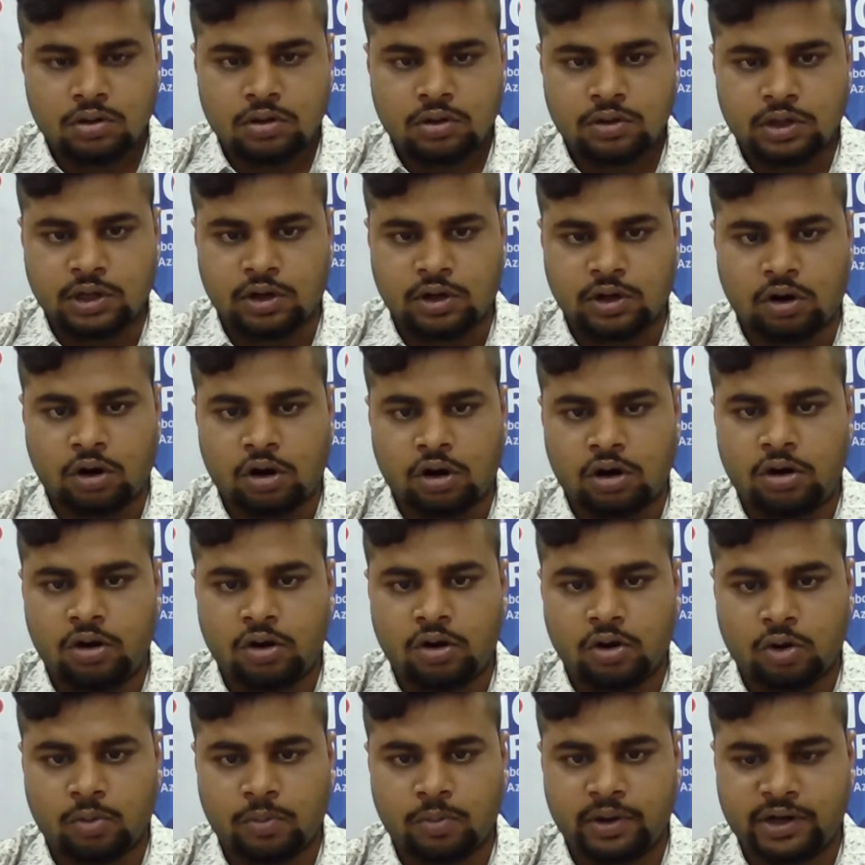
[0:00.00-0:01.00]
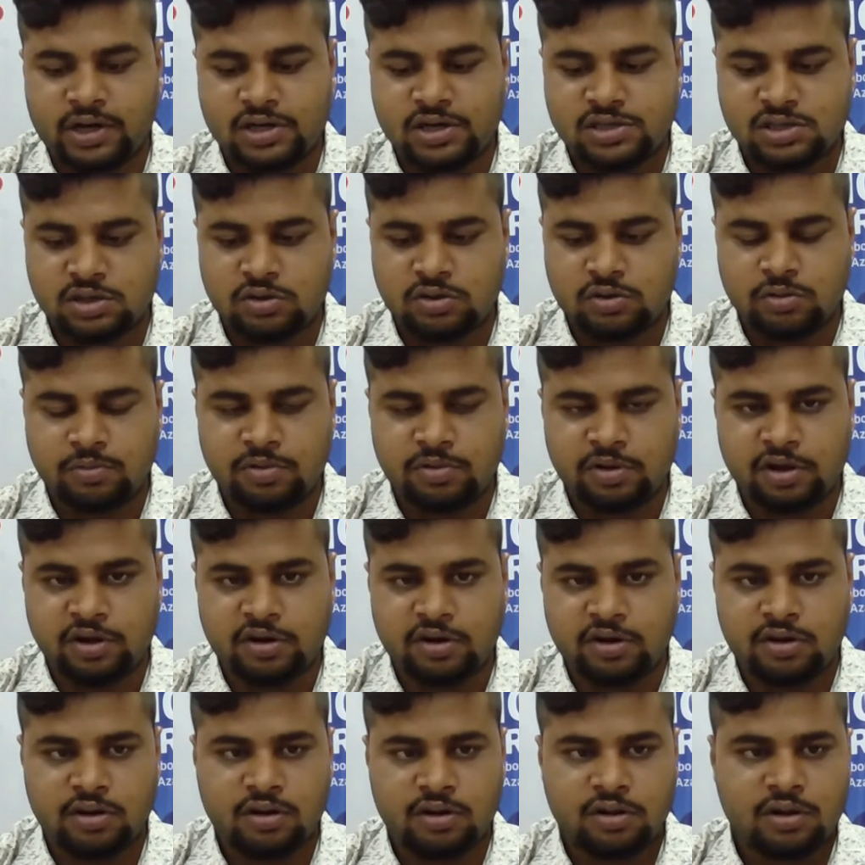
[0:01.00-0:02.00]
Their all documentation will be
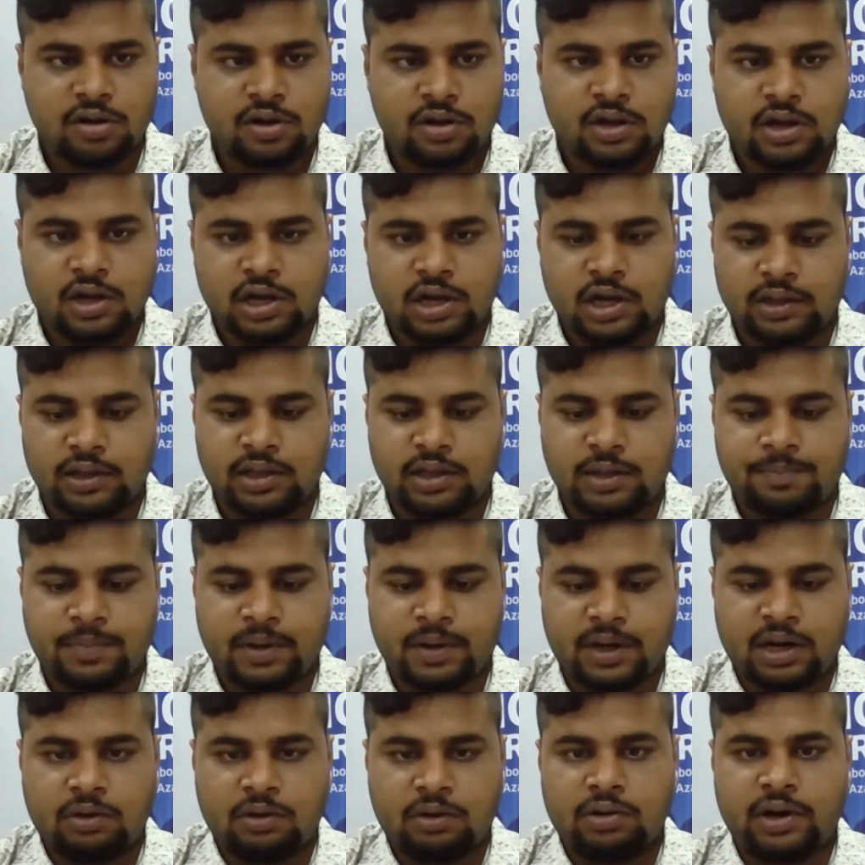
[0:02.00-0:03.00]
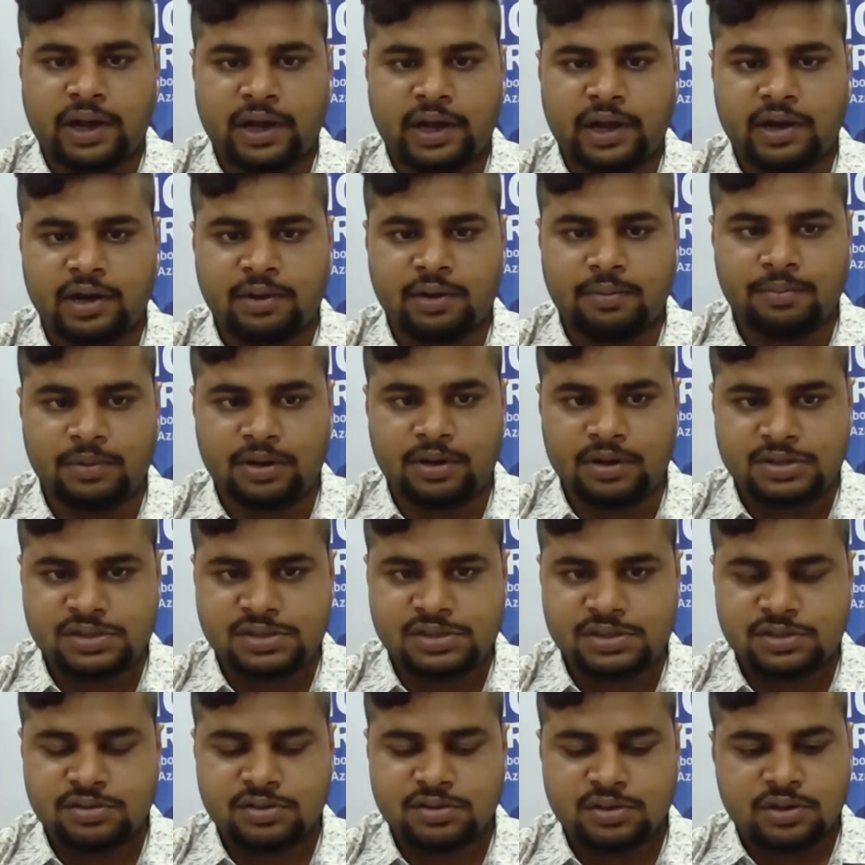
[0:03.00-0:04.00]
here, and the pinout diagram
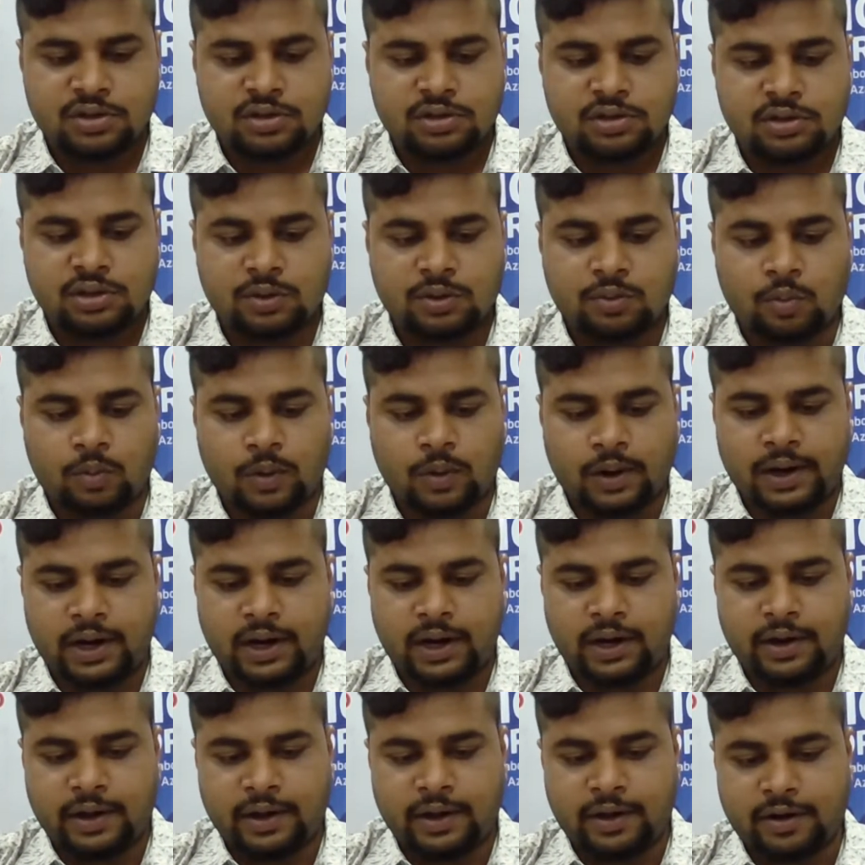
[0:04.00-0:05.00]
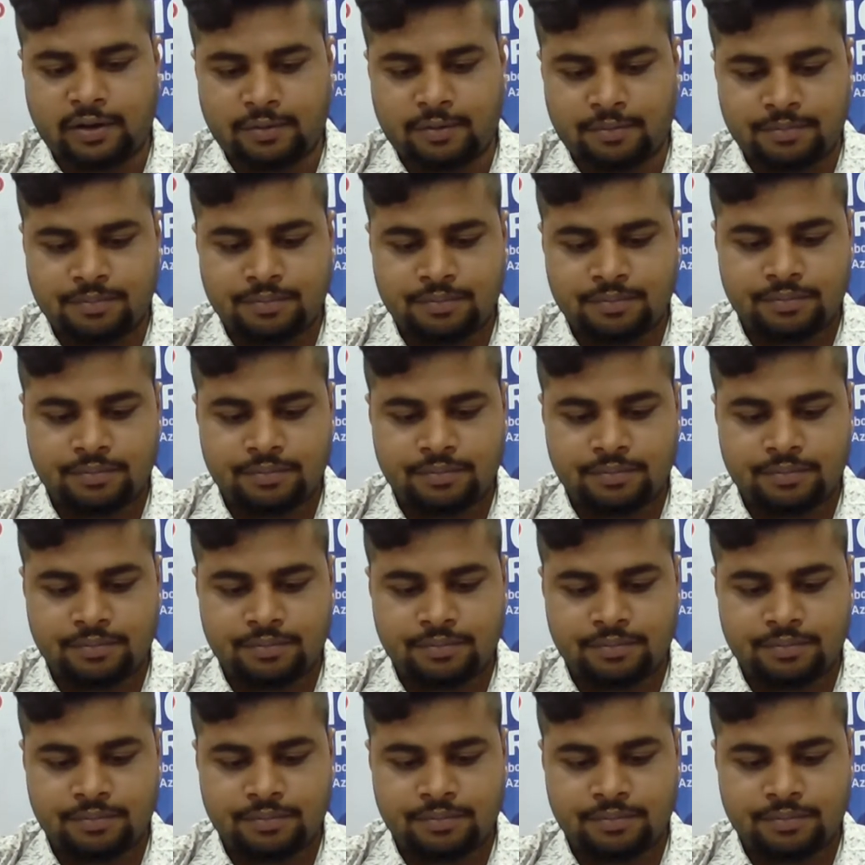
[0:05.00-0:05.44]
means the wiring diagram.